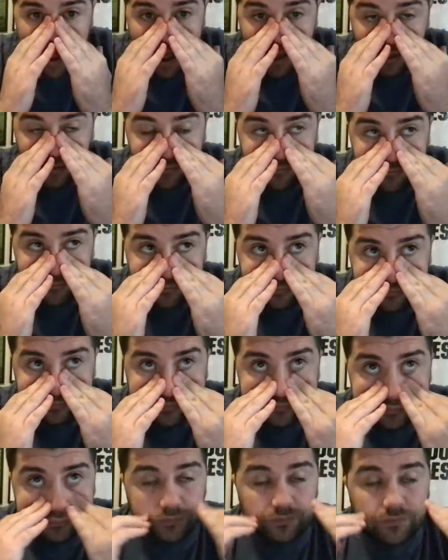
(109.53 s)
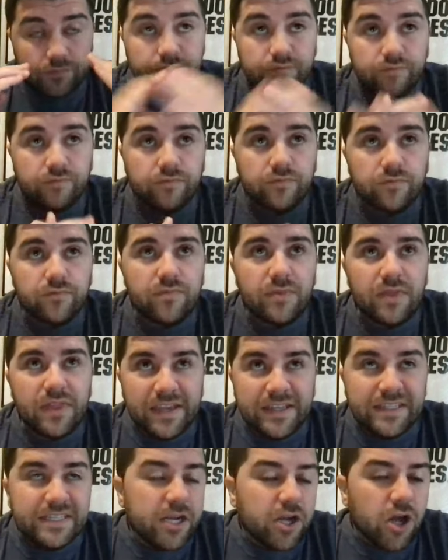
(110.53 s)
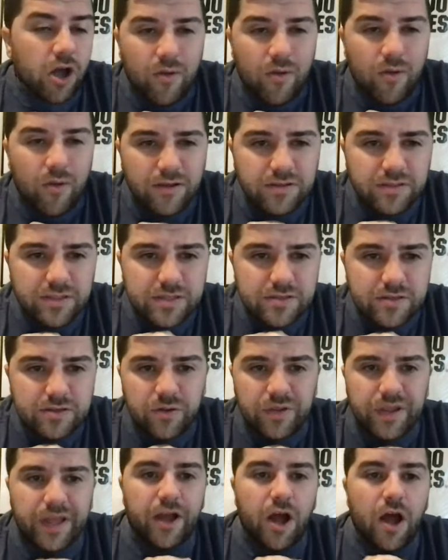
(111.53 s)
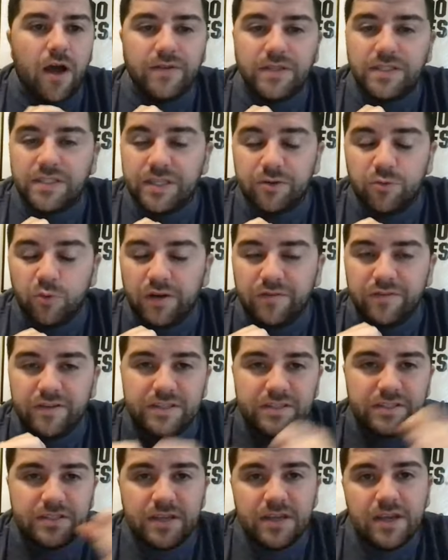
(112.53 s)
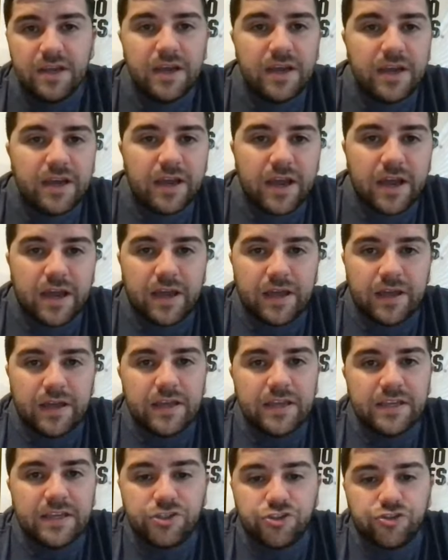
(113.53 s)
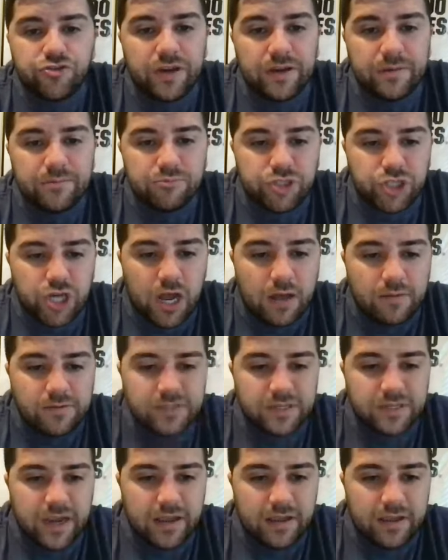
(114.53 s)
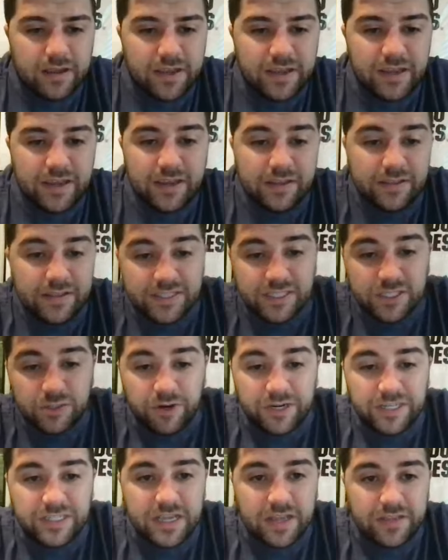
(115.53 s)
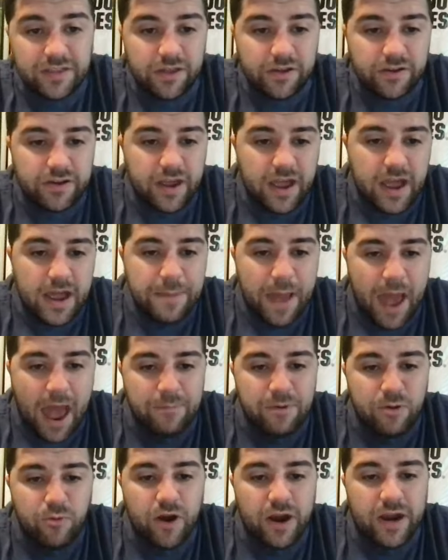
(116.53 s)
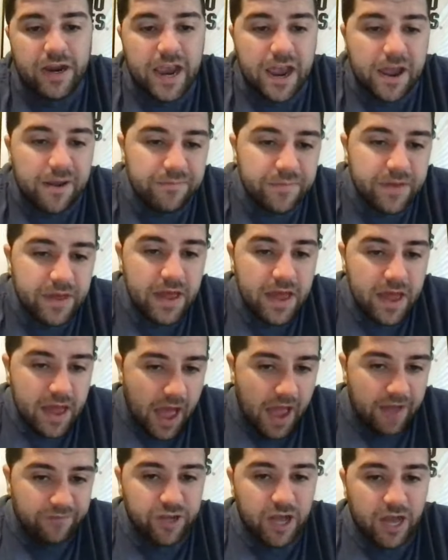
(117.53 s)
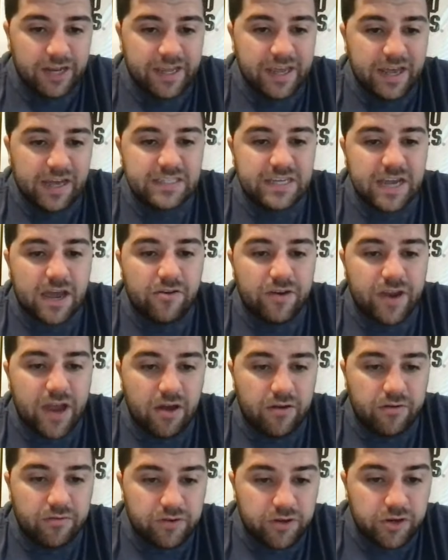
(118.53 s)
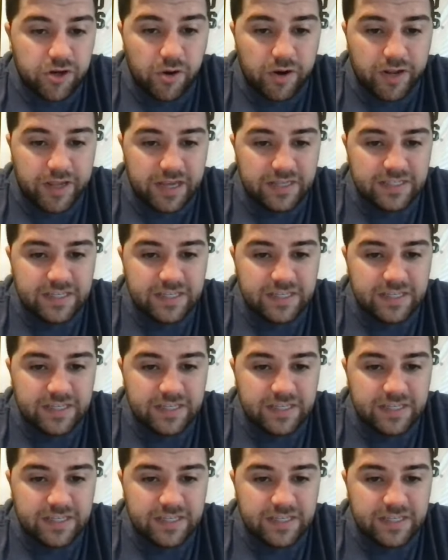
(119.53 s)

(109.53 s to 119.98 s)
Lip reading: Now, he said Colorado's like obviously one of his dream jobs. And this is what he said the other day. I'm happy where I am. I've got a kickstand down. You know what